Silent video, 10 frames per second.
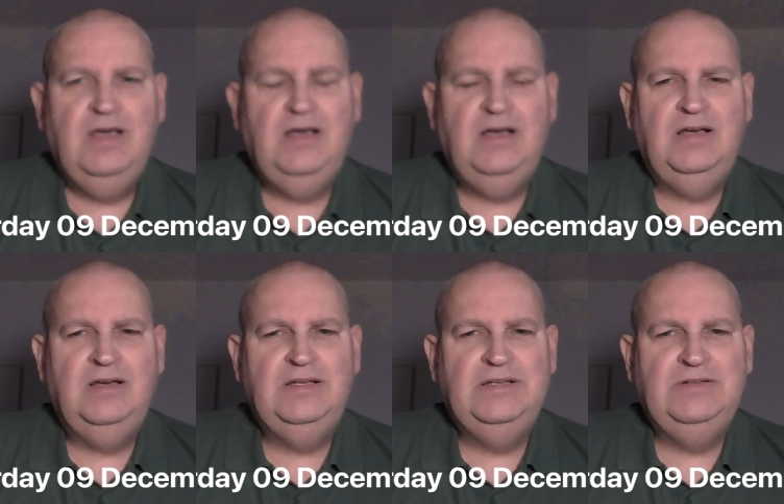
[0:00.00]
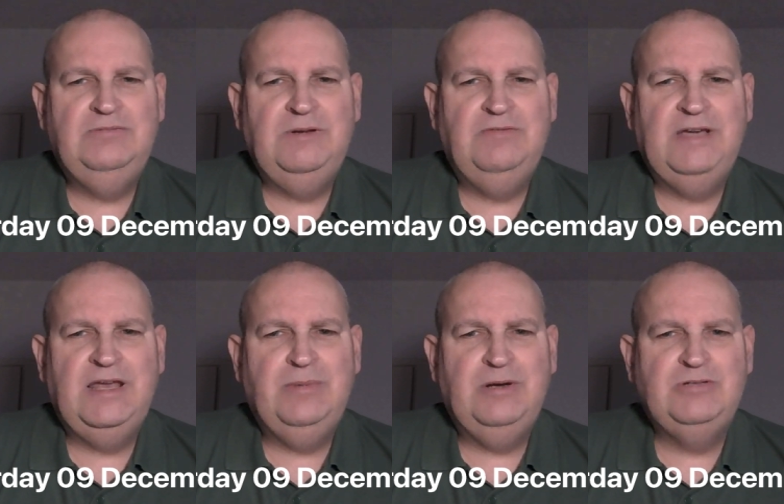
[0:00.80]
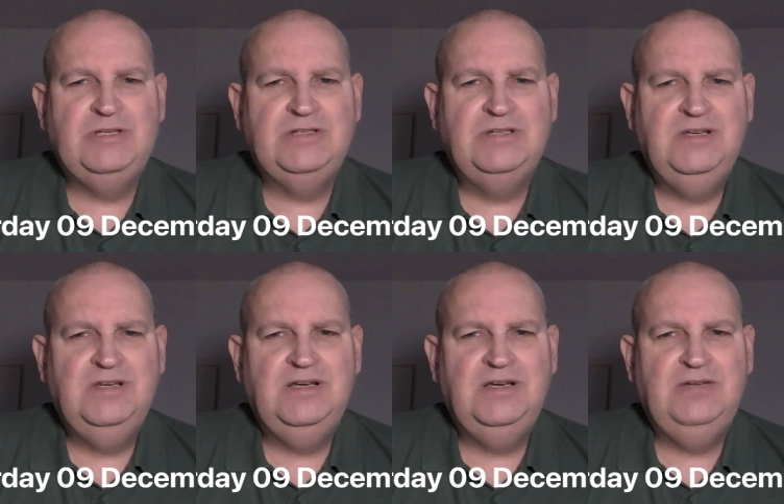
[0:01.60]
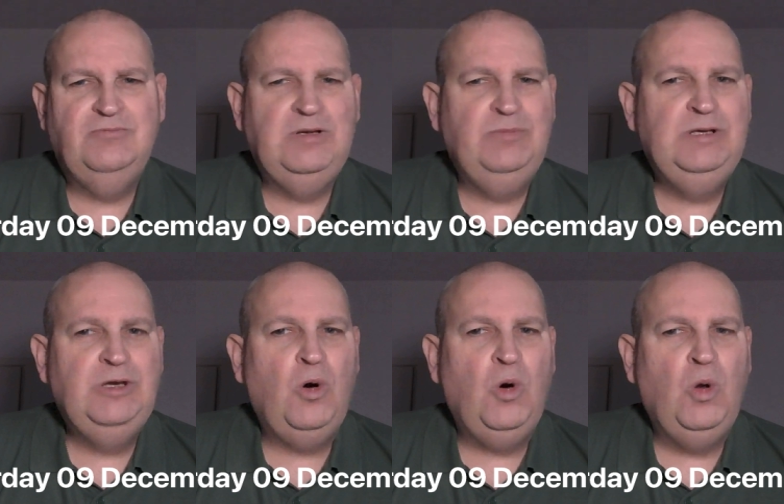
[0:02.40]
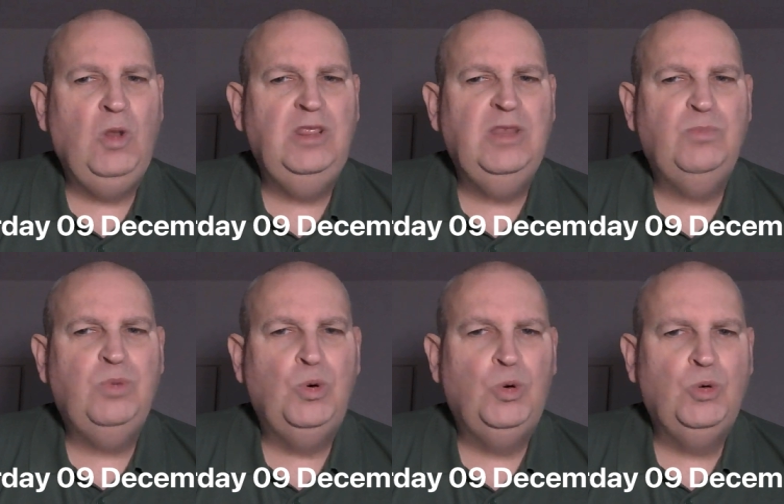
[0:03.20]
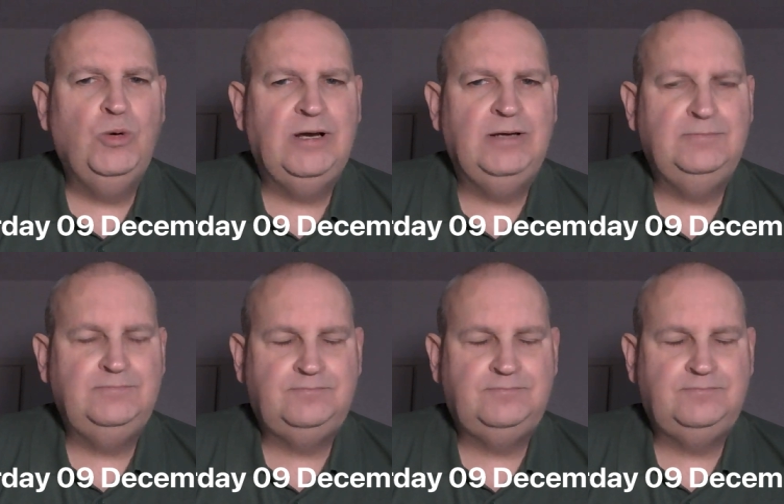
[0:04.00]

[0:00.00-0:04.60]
and we'll forget about it, and we'll be all the poorer